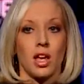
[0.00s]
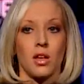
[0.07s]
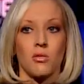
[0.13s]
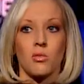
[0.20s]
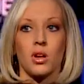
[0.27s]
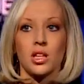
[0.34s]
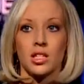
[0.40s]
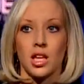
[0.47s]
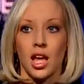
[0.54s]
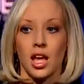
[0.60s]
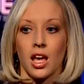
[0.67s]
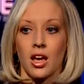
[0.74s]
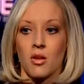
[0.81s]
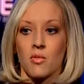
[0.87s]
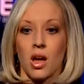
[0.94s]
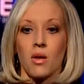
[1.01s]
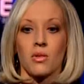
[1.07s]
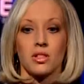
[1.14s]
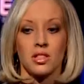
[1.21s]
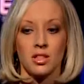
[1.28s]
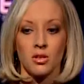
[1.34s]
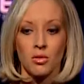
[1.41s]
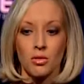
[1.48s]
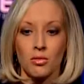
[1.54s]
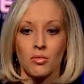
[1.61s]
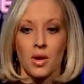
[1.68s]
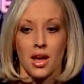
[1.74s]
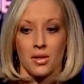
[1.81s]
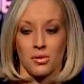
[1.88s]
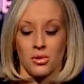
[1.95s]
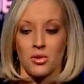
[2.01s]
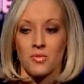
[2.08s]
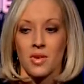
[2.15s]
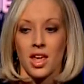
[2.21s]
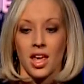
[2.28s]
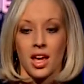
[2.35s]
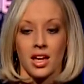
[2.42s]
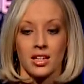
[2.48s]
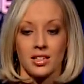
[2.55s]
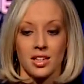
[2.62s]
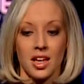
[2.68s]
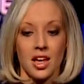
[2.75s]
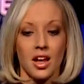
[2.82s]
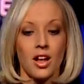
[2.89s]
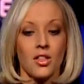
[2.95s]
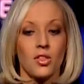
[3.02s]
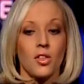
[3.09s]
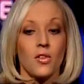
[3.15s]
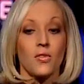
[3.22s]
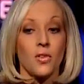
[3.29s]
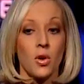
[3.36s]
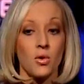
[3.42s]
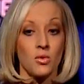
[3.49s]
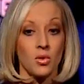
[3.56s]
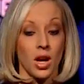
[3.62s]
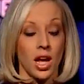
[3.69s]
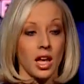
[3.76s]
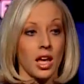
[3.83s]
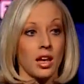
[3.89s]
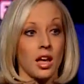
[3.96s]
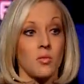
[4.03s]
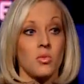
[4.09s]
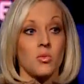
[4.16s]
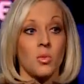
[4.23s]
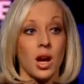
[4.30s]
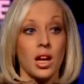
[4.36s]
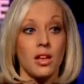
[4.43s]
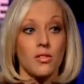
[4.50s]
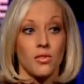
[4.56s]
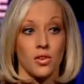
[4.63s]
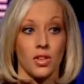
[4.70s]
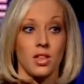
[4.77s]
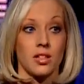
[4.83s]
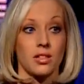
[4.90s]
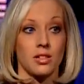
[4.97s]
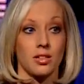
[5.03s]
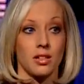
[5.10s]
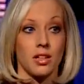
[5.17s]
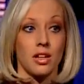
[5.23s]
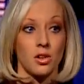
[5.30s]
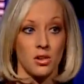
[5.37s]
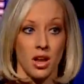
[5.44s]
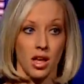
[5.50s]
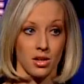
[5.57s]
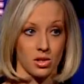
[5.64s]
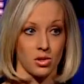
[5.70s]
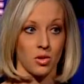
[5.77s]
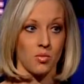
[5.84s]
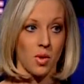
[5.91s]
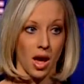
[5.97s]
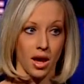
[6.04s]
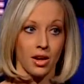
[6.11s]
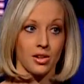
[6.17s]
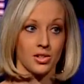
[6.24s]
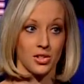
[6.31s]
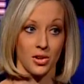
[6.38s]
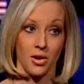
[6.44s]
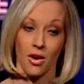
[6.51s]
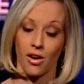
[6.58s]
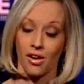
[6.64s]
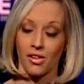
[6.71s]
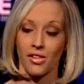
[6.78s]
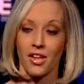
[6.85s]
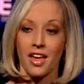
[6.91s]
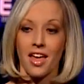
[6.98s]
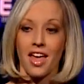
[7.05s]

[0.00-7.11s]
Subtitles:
And one day I was in the bathroom and the phone rang, and I'd been waiting for this international buyer to call.